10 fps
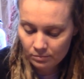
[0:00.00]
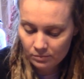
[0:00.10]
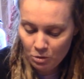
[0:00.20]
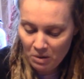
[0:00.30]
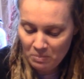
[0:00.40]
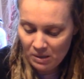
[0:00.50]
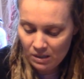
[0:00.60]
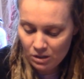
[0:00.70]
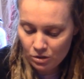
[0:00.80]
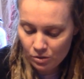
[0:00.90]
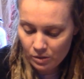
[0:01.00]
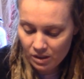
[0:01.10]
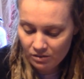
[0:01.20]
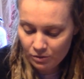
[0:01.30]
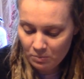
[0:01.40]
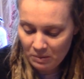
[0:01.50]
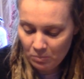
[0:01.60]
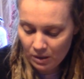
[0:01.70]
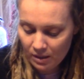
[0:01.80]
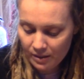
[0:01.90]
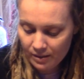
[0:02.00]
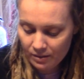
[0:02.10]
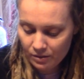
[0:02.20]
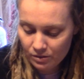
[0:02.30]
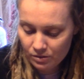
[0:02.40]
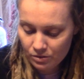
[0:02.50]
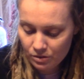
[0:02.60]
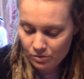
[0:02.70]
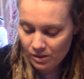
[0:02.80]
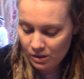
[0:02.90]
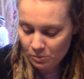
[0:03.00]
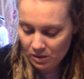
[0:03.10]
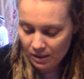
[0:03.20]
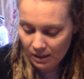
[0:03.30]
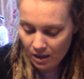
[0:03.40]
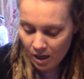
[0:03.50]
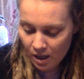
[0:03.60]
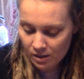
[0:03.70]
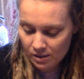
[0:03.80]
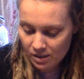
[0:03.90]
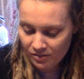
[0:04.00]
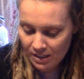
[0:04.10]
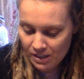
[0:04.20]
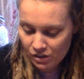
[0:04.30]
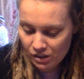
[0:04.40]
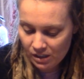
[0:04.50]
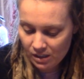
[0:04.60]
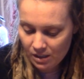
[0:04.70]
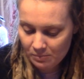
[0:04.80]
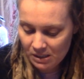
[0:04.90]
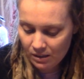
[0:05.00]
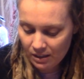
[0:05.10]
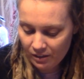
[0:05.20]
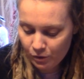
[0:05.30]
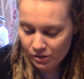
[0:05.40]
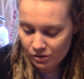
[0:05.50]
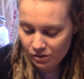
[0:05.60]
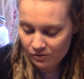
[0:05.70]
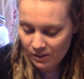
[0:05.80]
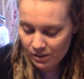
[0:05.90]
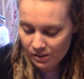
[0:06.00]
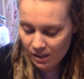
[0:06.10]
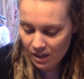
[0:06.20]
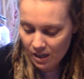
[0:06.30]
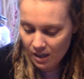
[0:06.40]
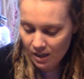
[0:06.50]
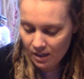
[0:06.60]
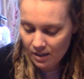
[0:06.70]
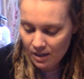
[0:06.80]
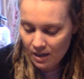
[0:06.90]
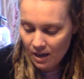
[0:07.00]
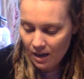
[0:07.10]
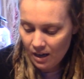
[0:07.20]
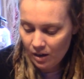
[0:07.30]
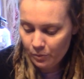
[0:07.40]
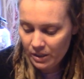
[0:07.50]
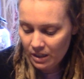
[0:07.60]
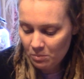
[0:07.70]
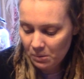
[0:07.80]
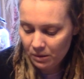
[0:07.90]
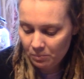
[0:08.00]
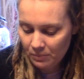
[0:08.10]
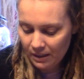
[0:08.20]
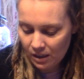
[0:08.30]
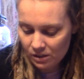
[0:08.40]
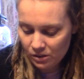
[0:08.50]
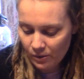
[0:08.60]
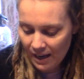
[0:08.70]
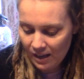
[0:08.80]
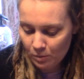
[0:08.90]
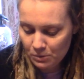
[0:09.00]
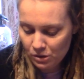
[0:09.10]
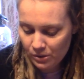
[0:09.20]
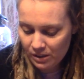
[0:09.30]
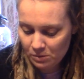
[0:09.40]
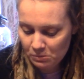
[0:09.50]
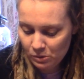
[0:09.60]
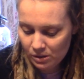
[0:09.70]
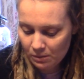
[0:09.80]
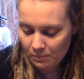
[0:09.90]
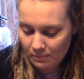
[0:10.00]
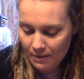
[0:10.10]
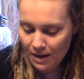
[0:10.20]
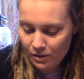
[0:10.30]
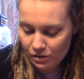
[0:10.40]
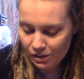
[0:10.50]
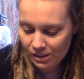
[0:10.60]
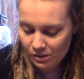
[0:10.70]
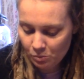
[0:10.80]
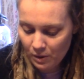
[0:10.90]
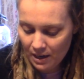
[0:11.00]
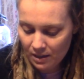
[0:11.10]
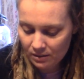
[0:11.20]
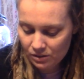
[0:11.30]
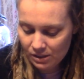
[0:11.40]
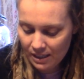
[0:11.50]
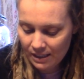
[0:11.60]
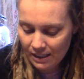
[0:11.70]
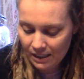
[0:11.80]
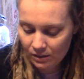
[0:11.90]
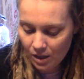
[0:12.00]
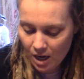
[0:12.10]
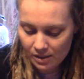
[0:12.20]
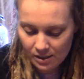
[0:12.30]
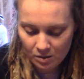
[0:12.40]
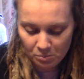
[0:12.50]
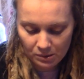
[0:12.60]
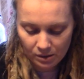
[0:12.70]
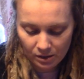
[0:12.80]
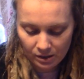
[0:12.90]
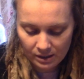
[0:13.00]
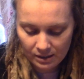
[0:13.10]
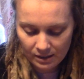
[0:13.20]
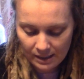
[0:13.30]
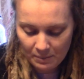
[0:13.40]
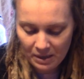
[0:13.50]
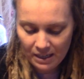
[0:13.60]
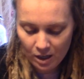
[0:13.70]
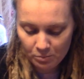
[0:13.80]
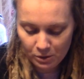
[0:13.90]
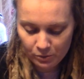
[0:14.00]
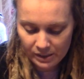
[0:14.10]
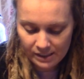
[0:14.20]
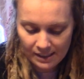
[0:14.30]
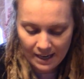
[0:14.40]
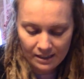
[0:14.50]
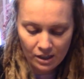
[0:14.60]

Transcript: You might be an intuitive. You might uh, do things with like cards, divination. I'm seeing a lot of crystal spheres here. Uh, reading a book might also help to transmute some energy as well. Just kind of getting lost in a book, and that might help you to reset.